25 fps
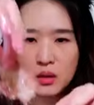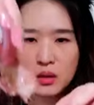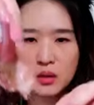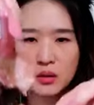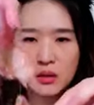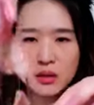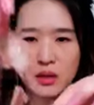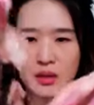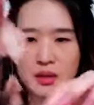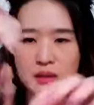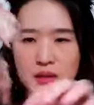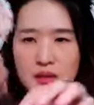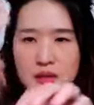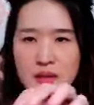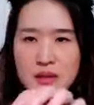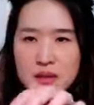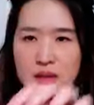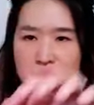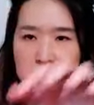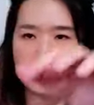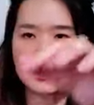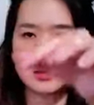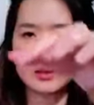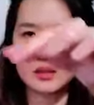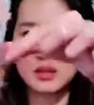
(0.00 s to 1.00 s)
Okay,
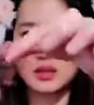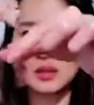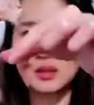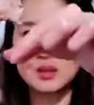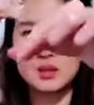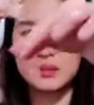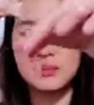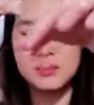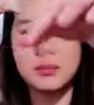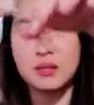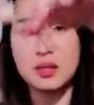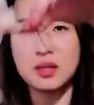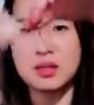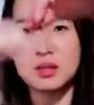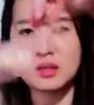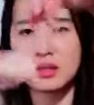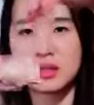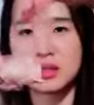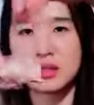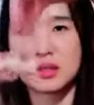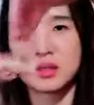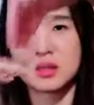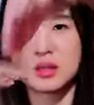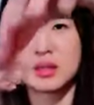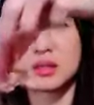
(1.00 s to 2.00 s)
let's eat the
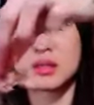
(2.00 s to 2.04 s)
meat.